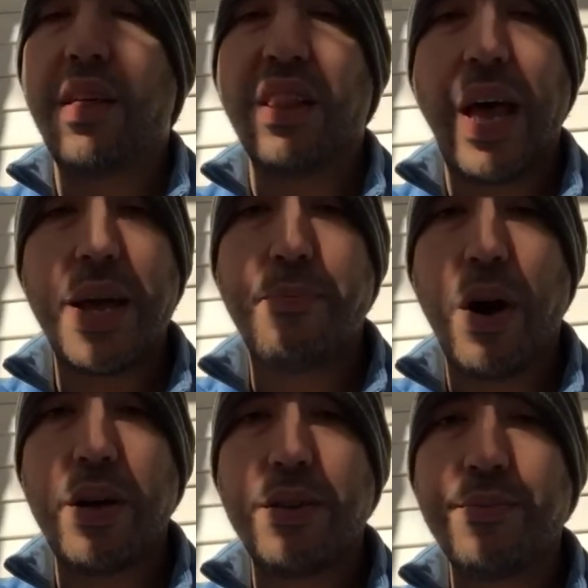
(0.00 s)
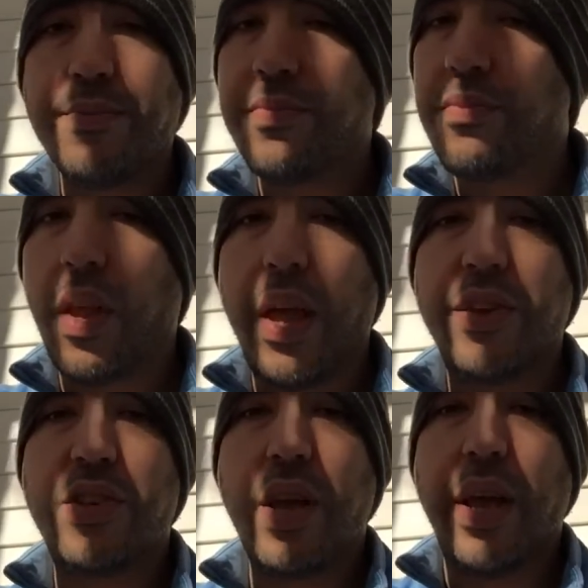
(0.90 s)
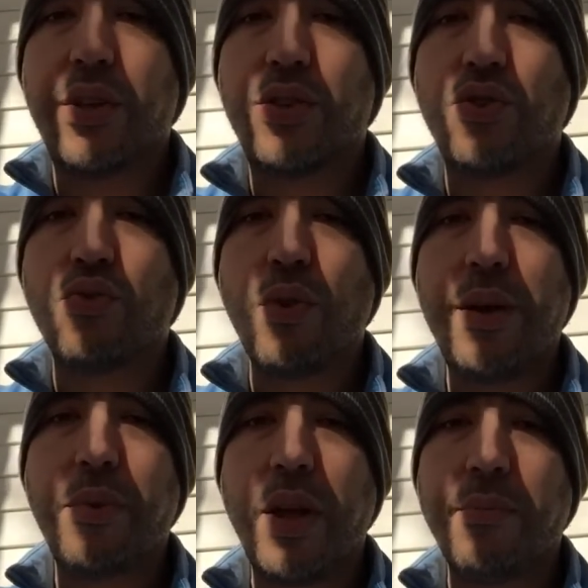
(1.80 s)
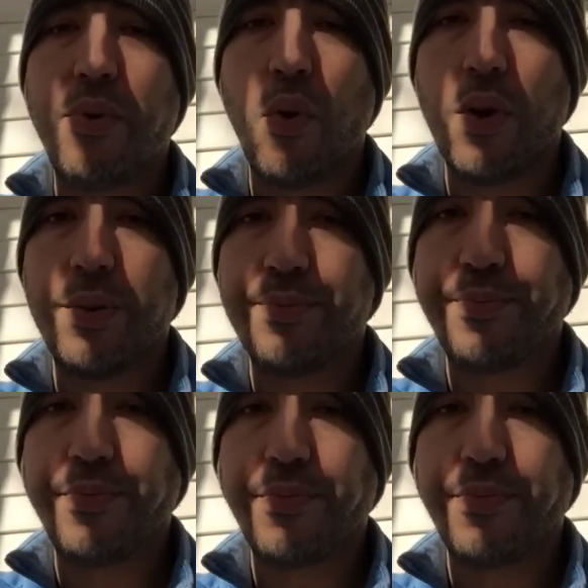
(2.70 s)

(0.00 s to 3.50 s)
the like button is extremely important